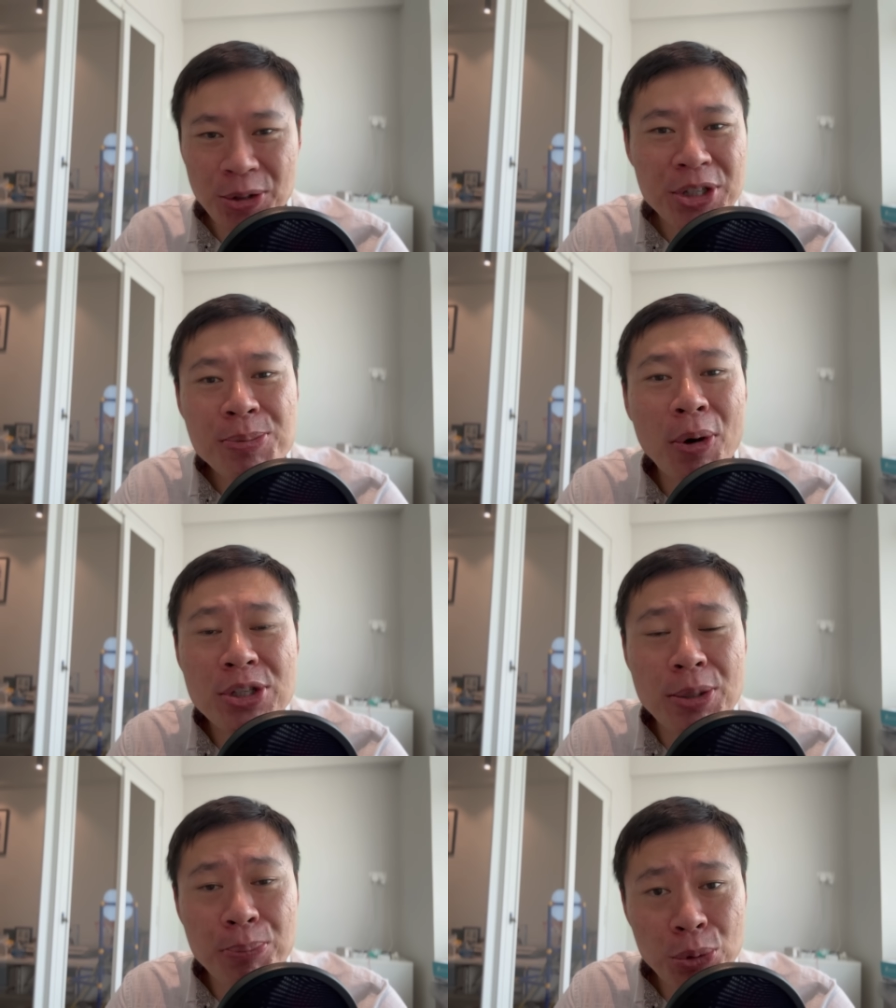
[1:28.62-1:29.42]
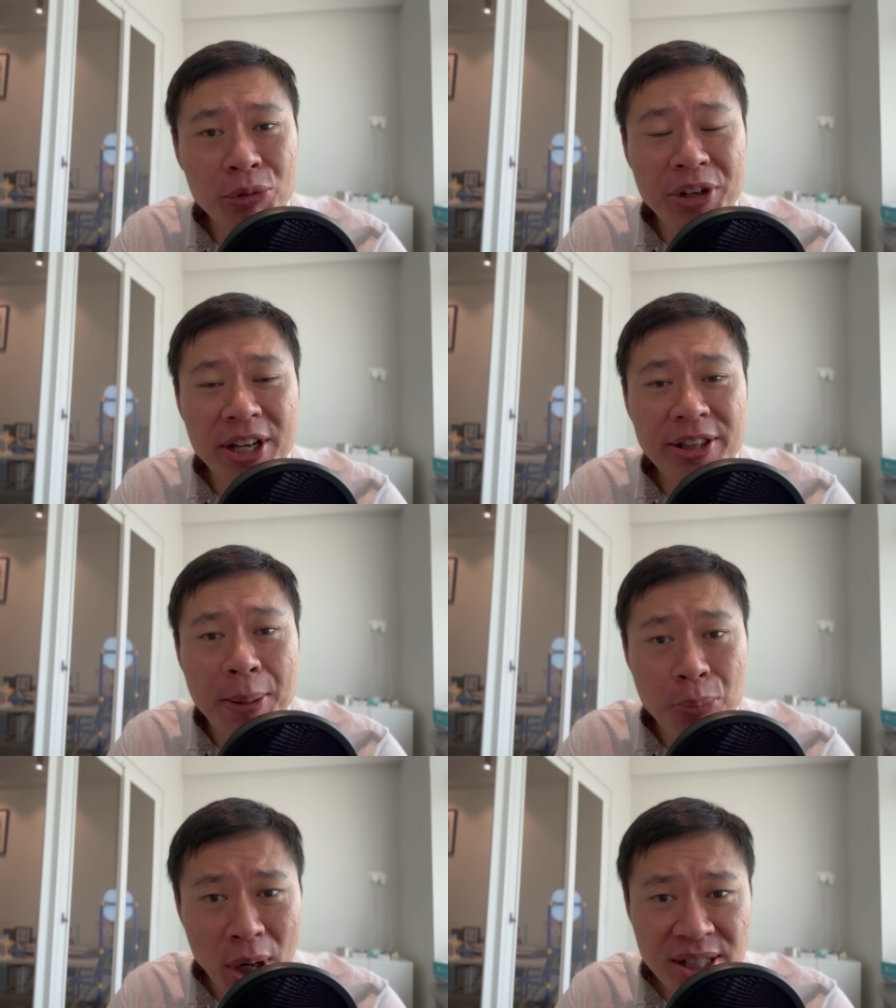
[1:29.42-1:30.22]
this point is to prove again
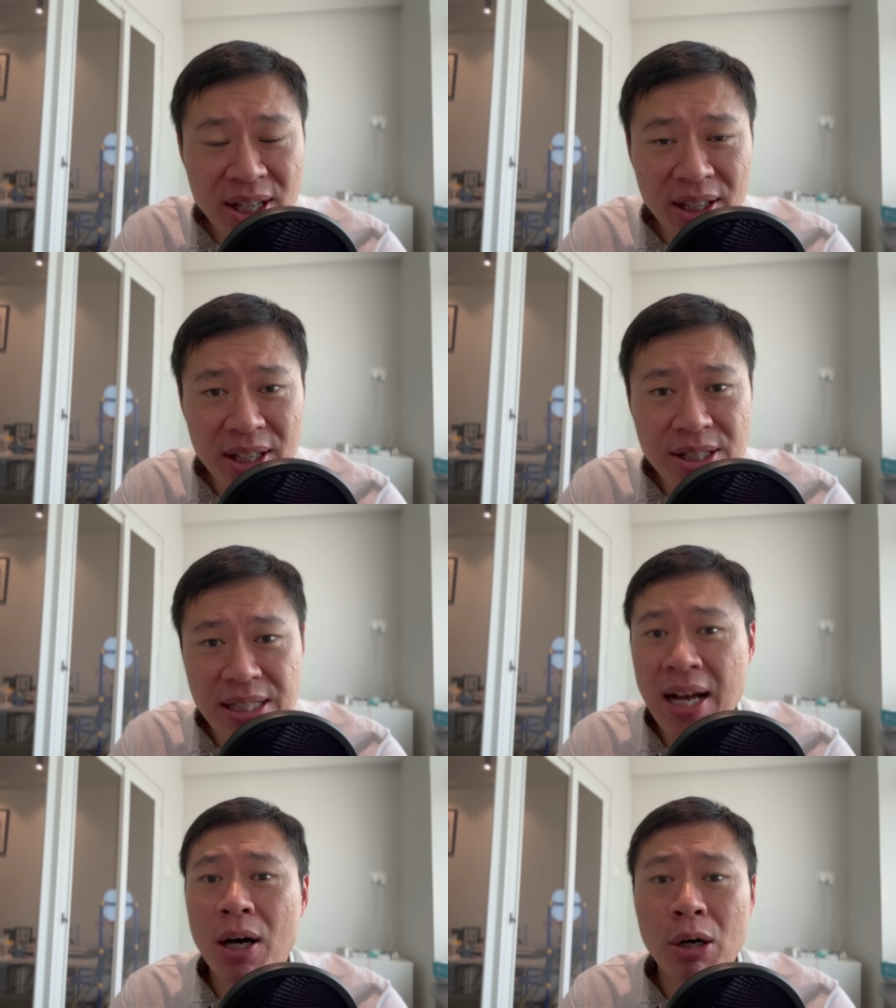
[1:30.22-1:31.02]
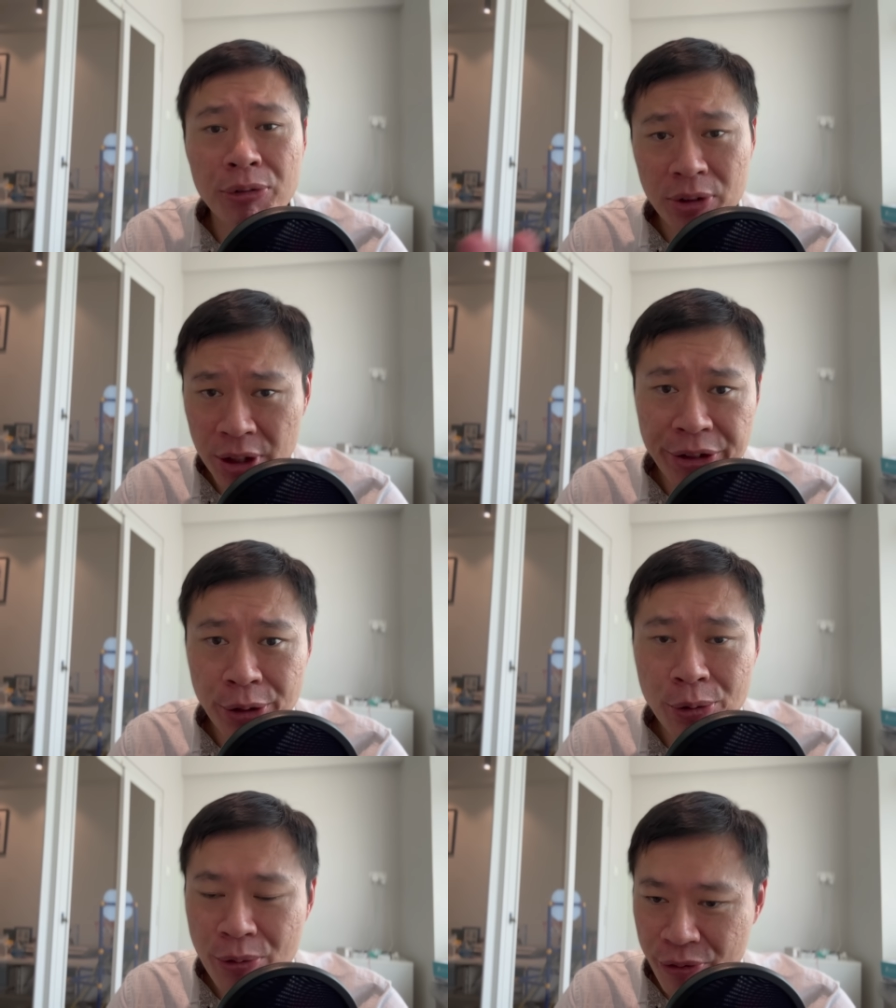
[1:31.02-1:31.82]
that price targets are of
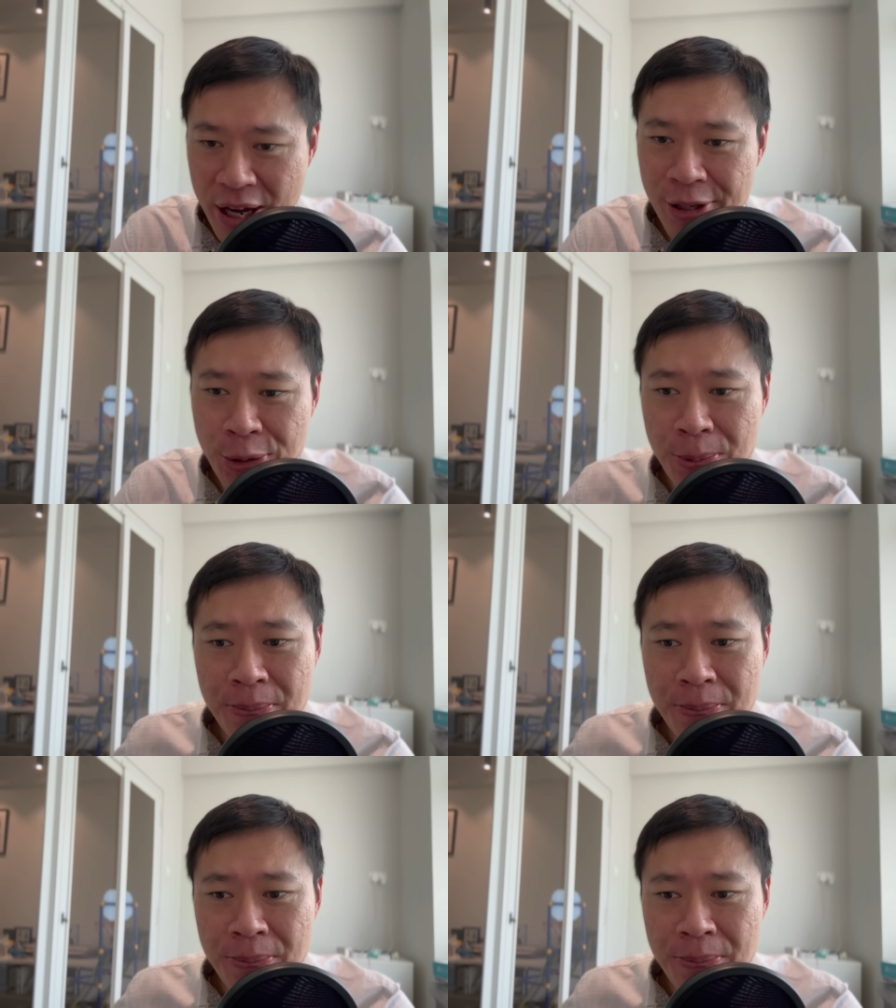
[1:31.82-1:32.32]
little value.